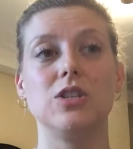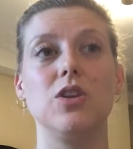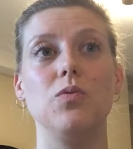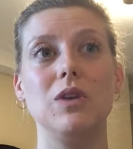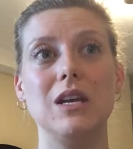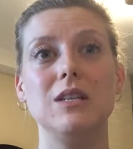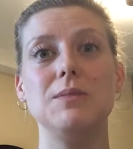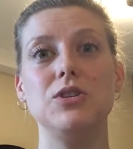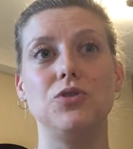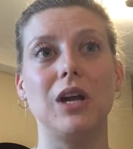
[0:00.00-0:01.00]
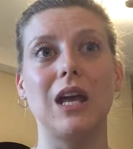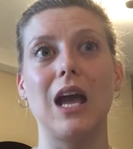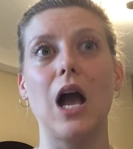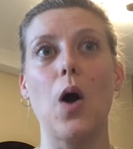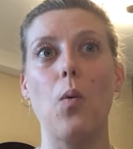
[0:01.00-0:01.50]
So you need to be
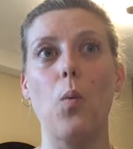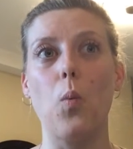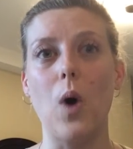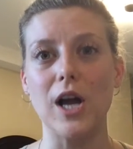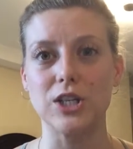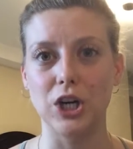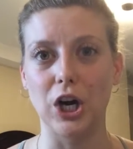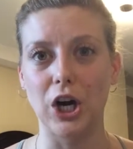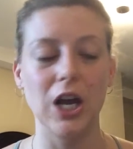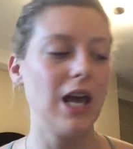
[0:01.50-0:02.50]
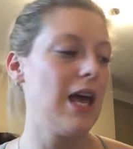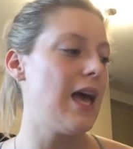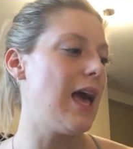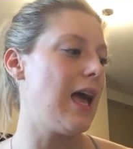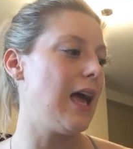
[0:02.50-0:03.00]
drinking water.
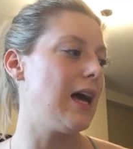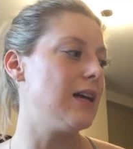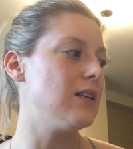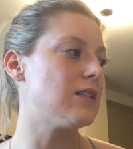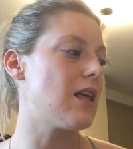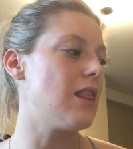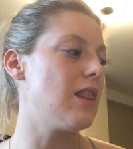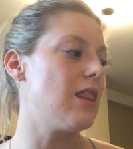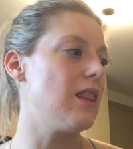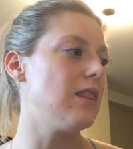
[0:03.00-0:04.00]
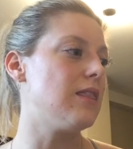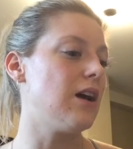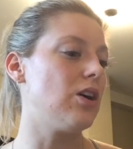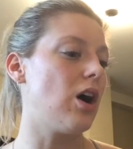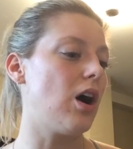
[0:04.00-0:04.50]
And
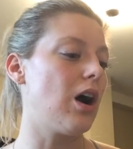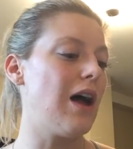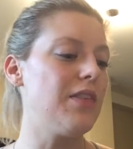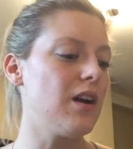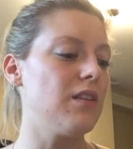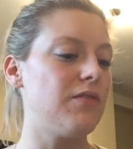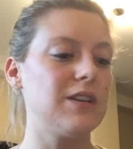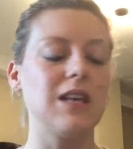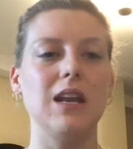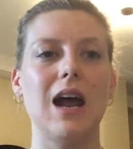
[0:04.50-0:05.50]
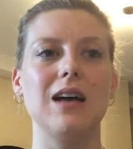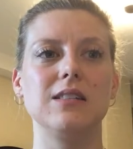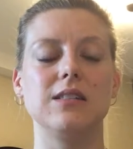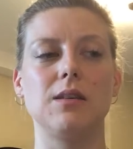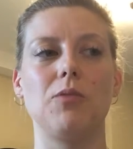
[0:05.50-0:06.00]
there are, I think on the Fix8 it
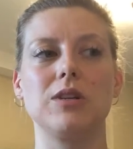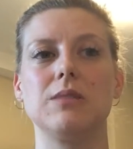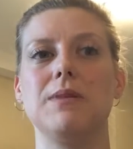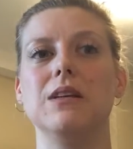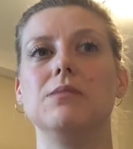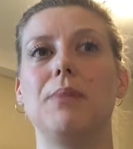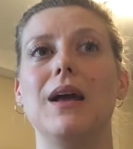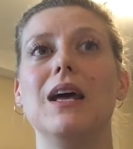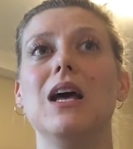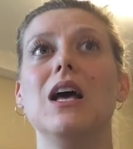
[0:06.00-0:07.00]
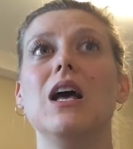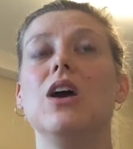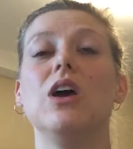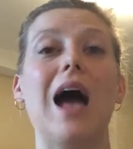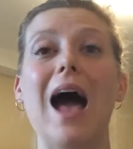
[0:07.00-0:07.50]
has some recipes, but
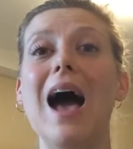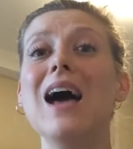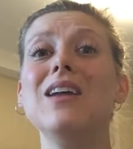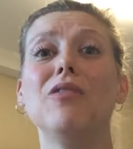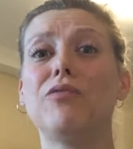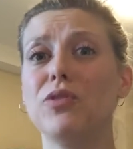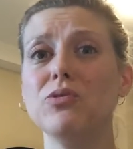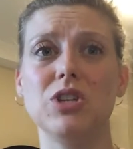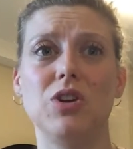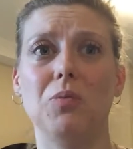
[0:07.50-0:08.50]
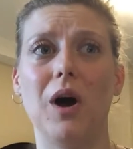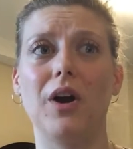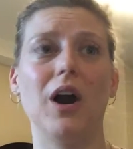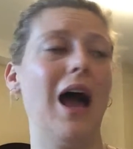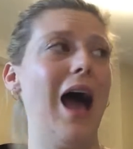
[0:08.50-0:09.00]
add fruit to your
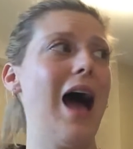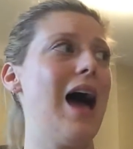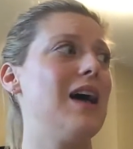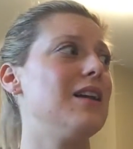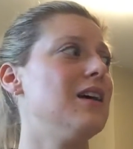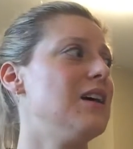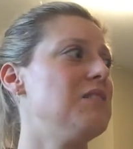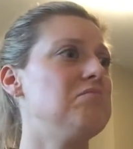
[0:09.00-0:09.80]
water. Add